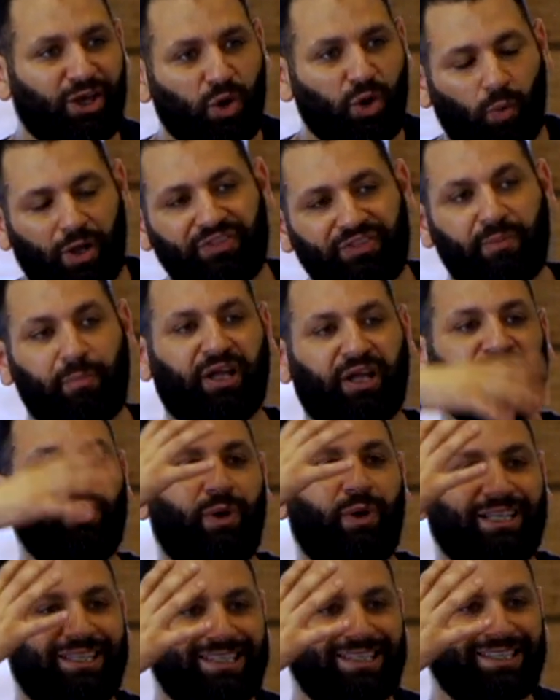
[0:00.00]
when the body
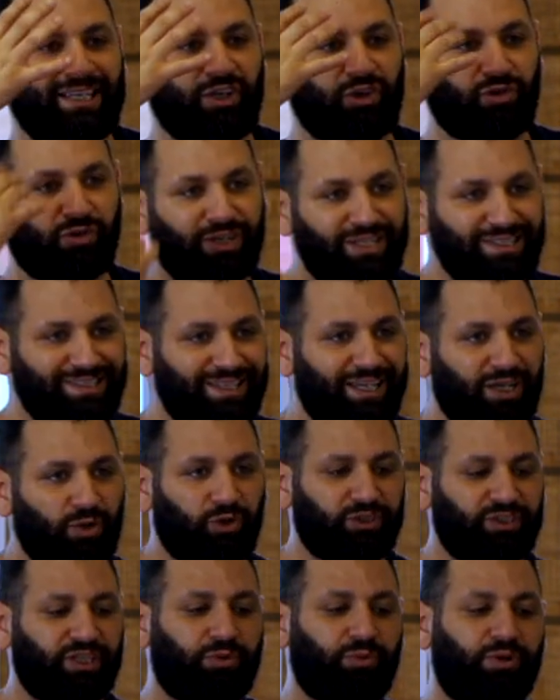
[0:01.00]
weight is increasing
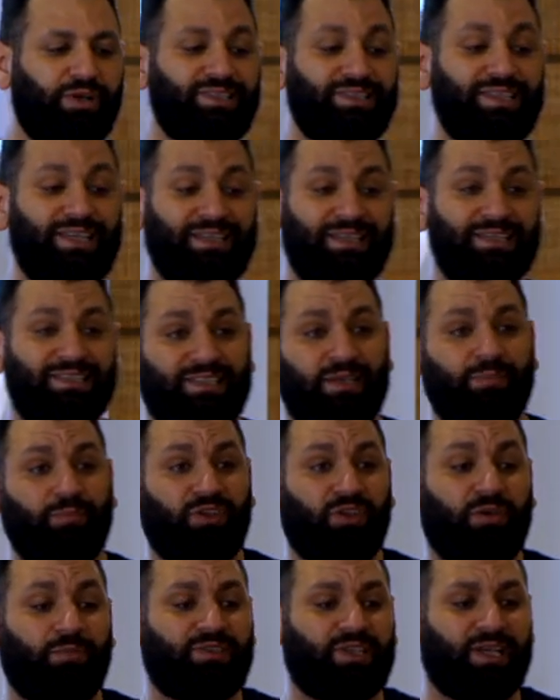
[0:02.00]
or decreasing, the
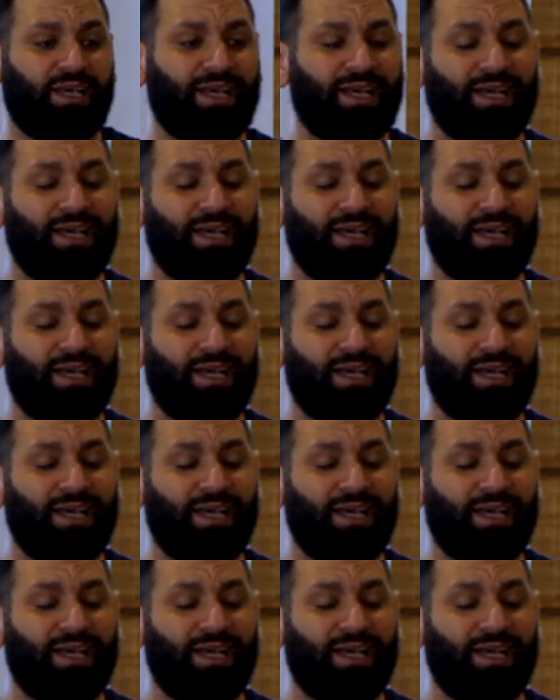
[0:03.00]
symptoms,